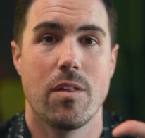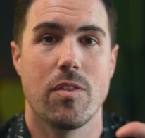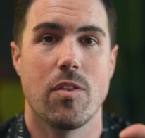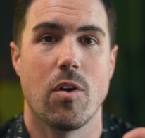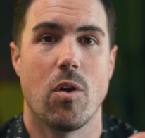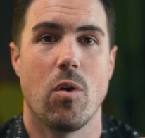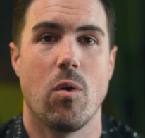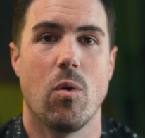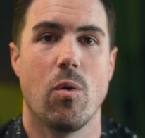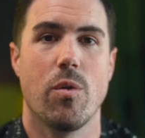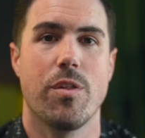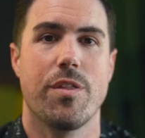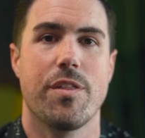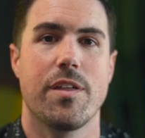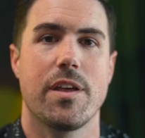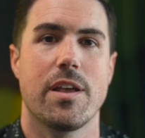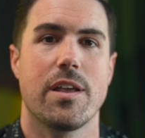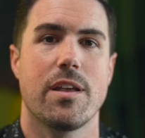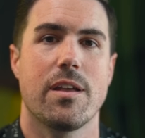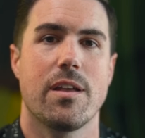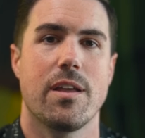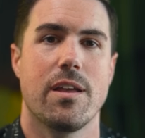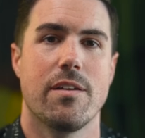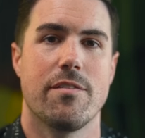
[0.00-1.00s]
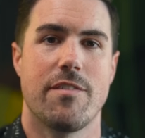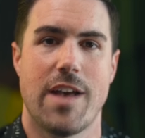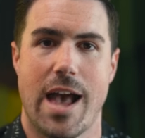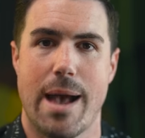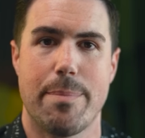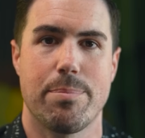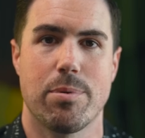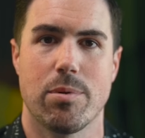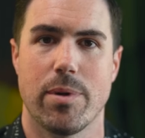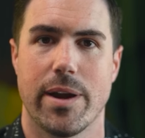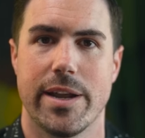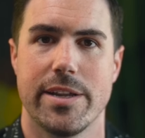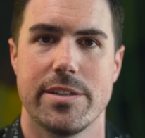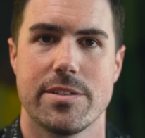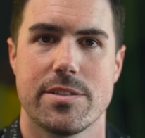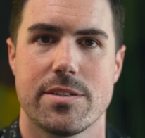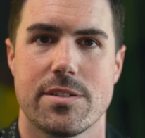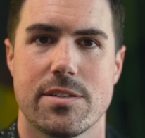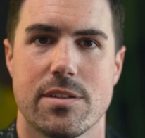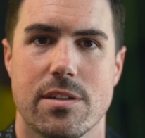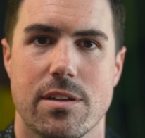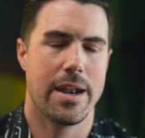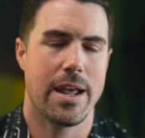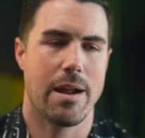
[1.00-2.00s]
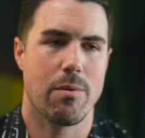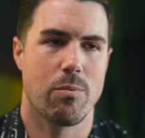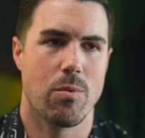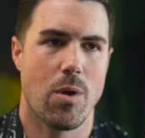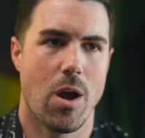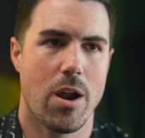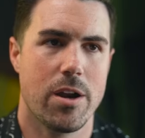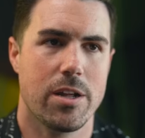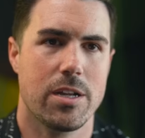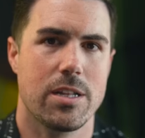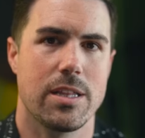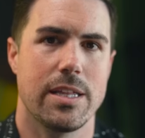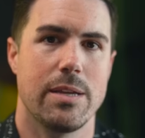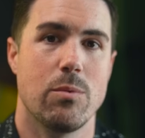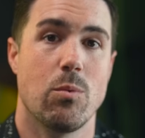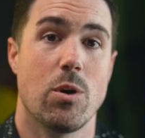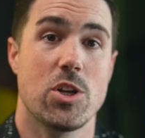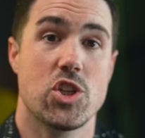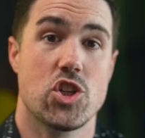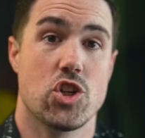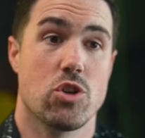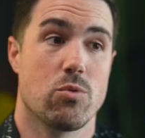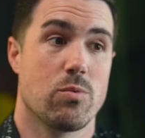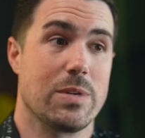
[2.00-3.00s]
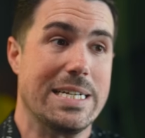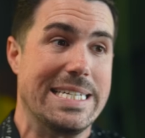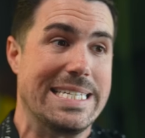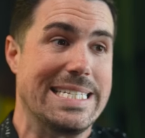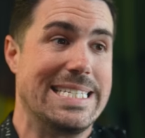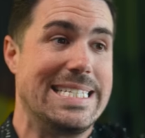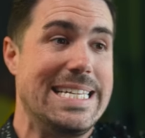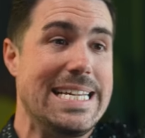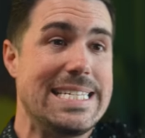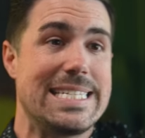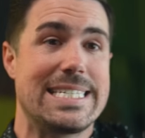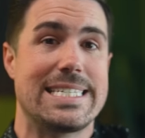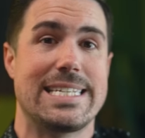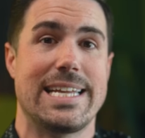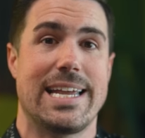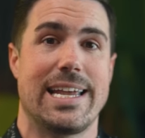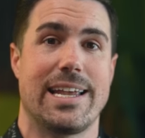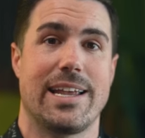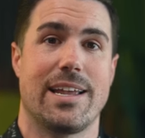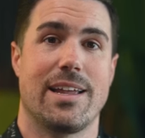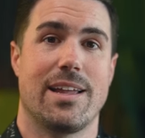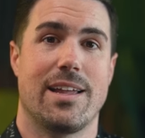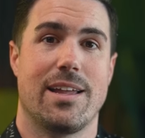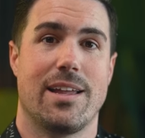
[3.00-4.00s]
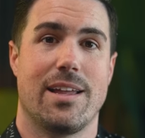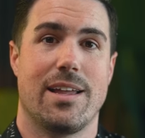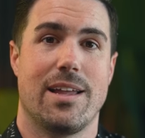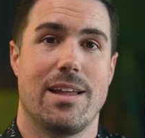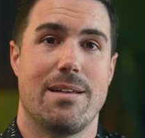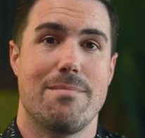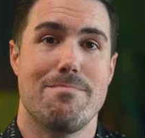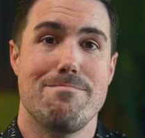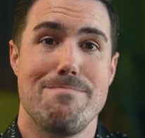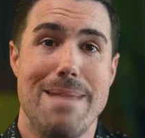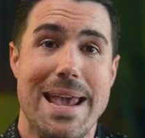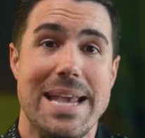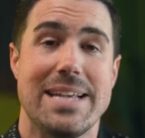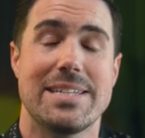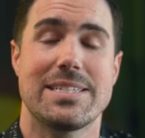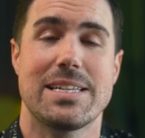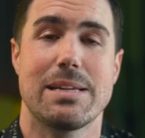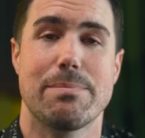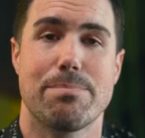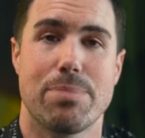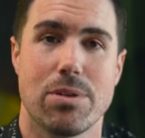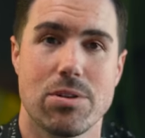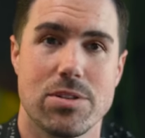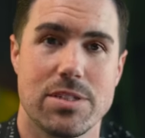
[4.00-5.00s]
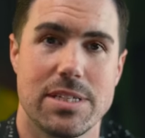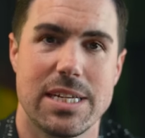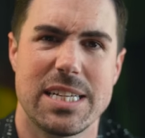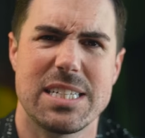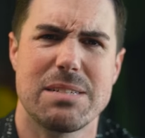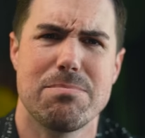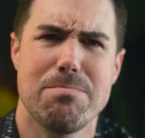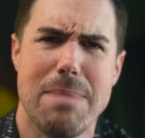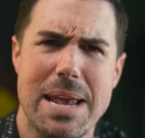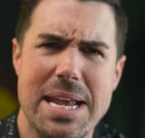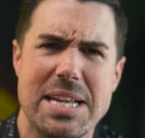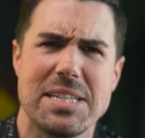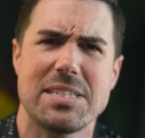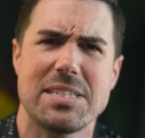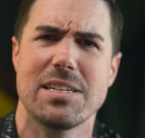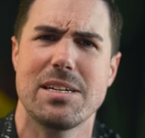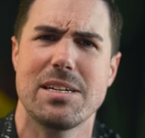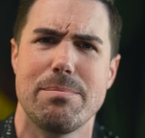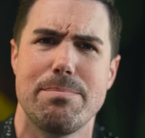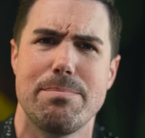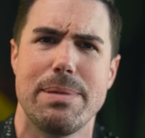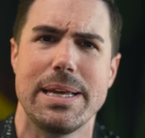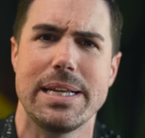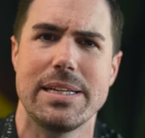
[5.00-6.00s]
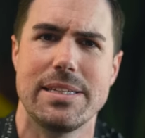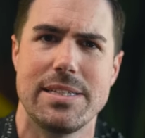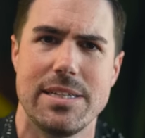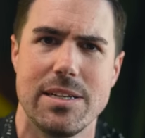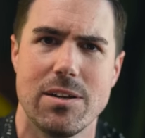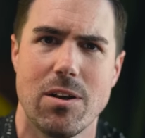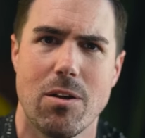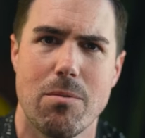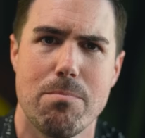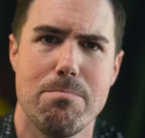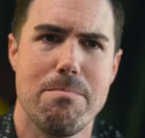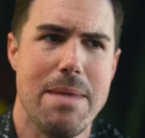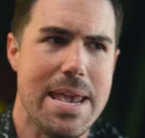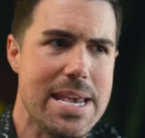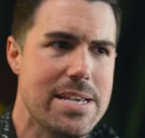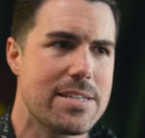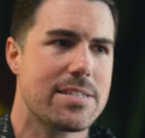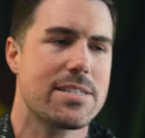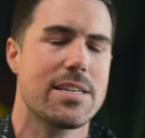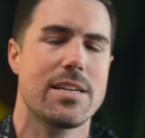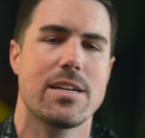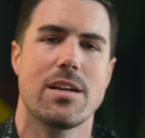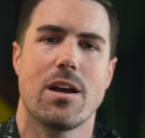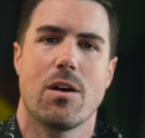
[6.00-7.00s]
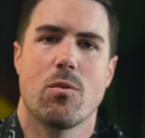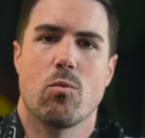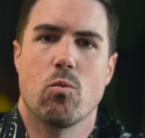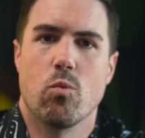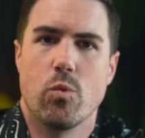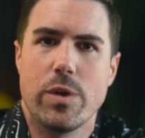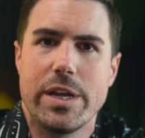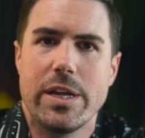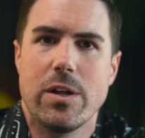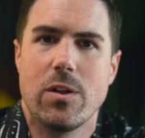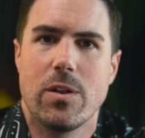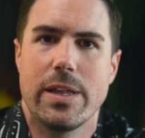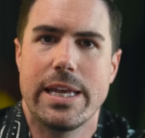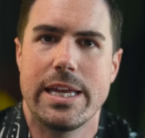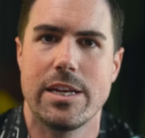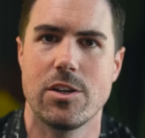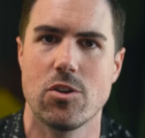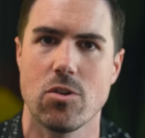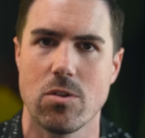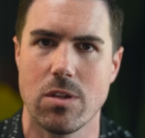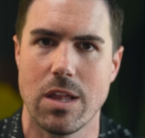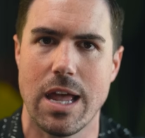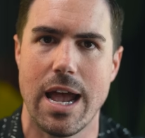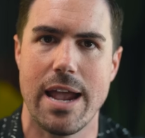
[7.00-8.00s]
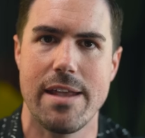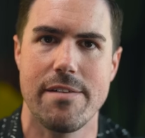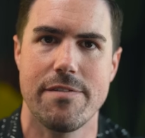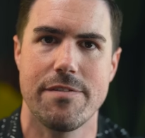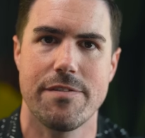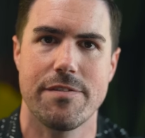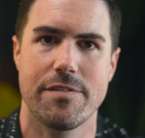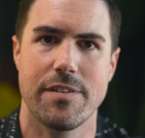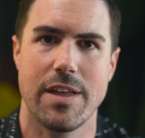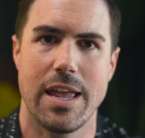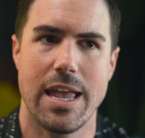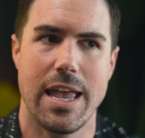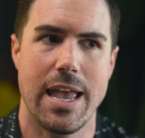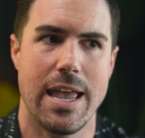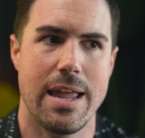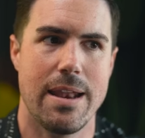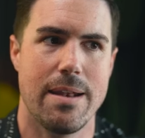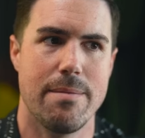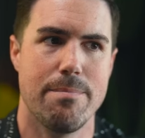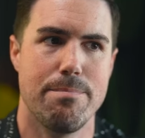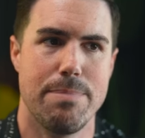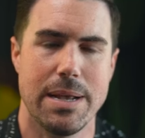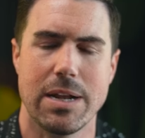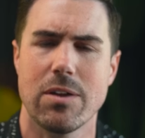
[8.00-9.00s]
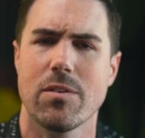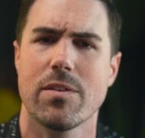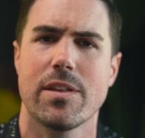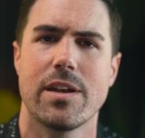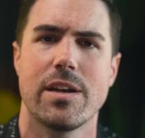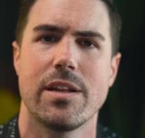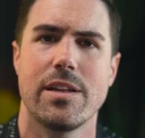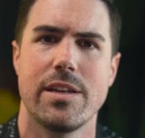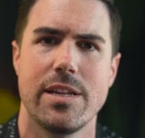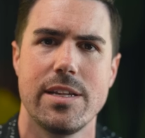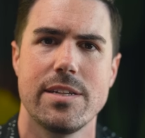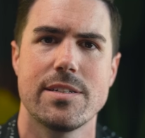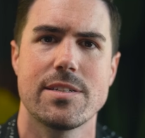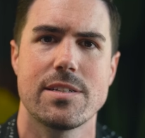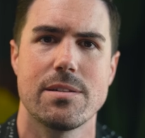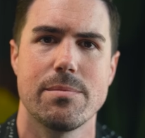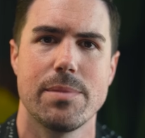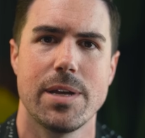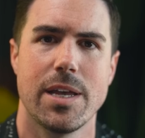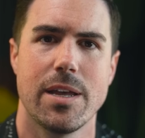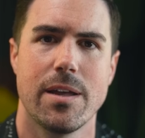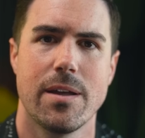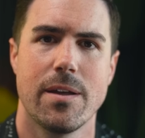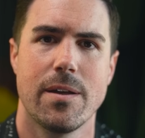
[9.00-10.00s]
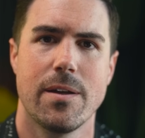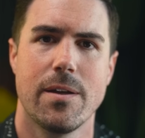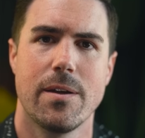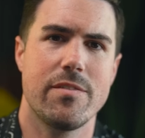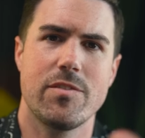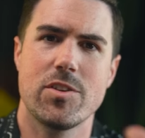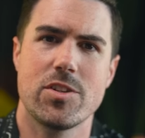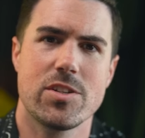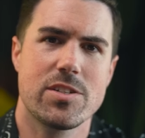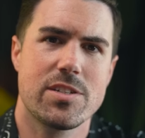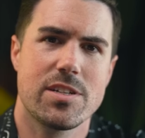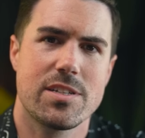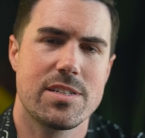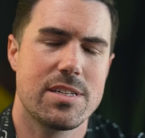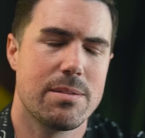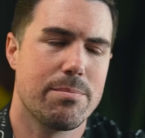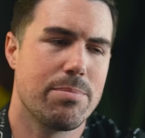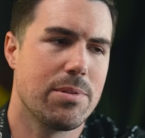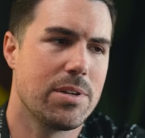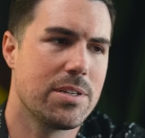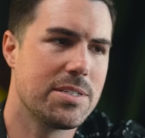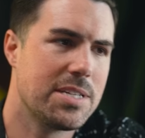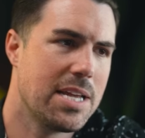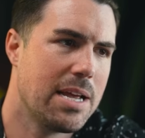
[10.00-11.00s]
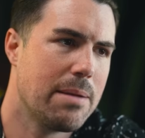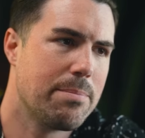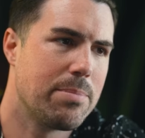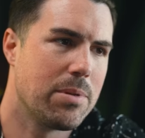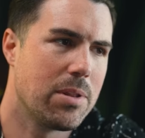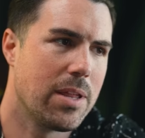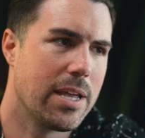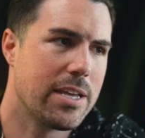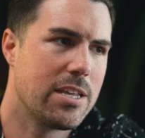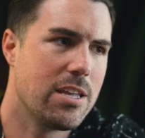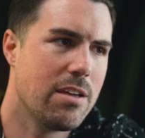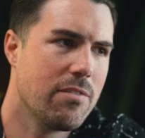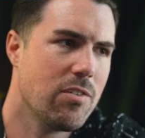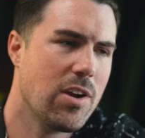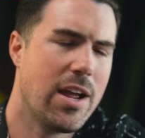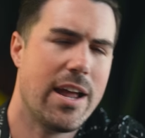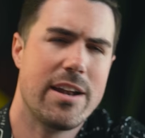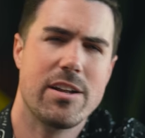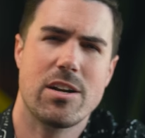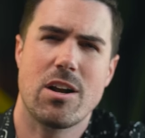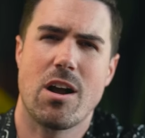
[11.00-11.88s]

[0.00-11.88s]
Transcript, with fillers: the whole thing evaporates. And ironically, what you're resisting makes it persist, makes it a big deal, makes it real in your life and bigger than it needs to be. I'll give you just a simple example. Like, you ever had a